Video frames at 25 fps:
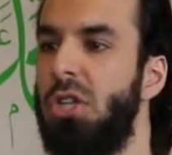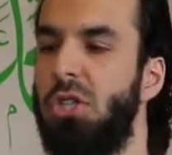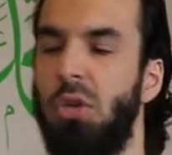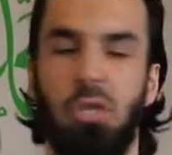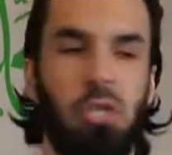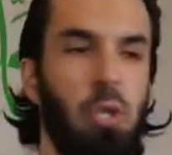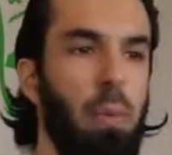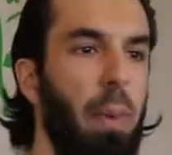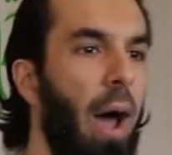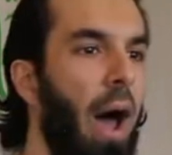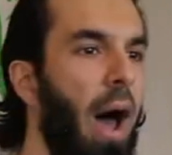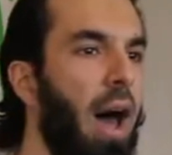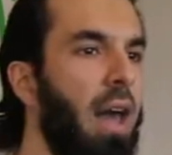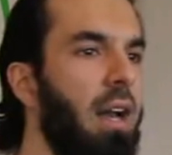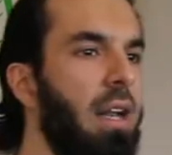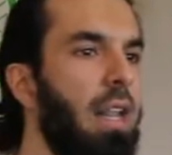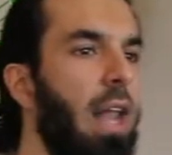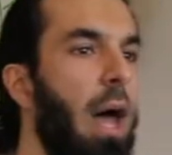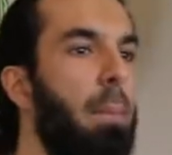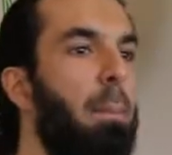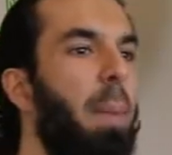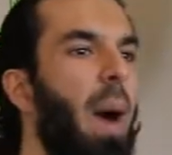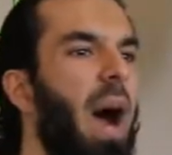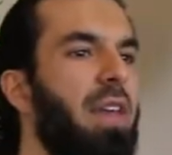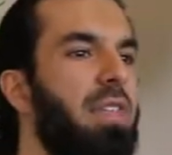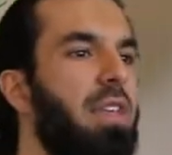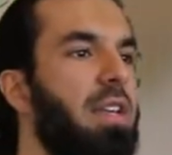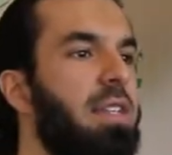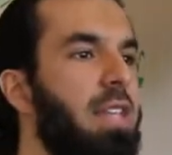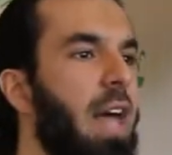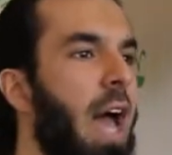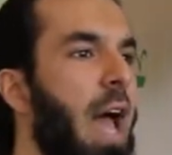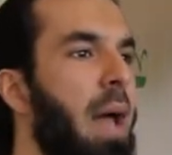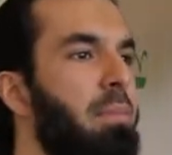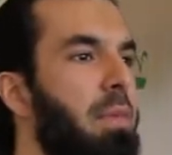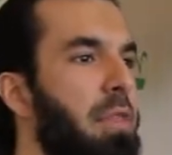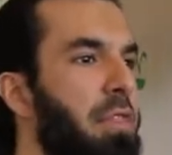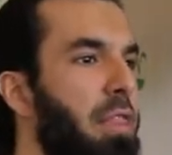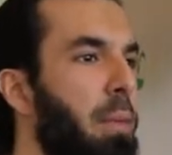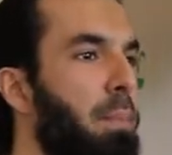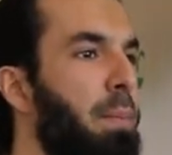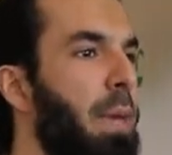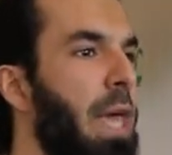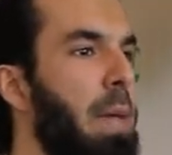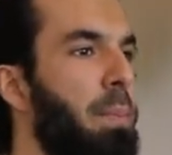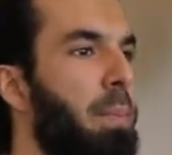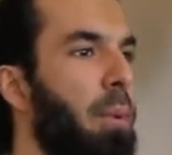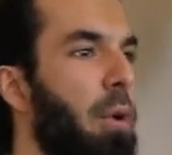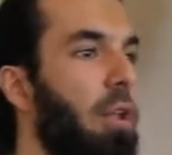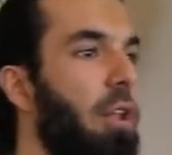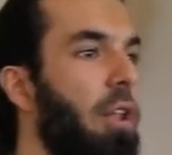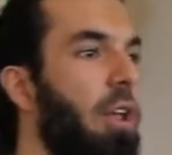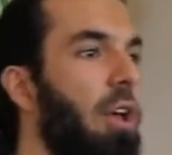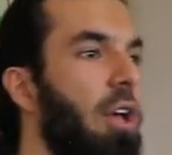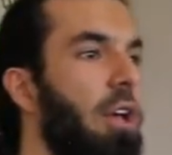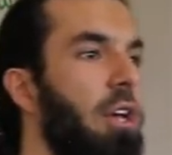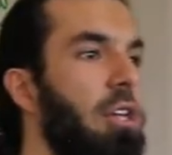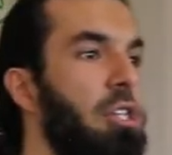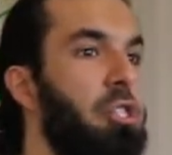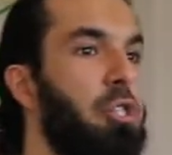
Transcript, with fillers: So subhanAllah, by the time that the people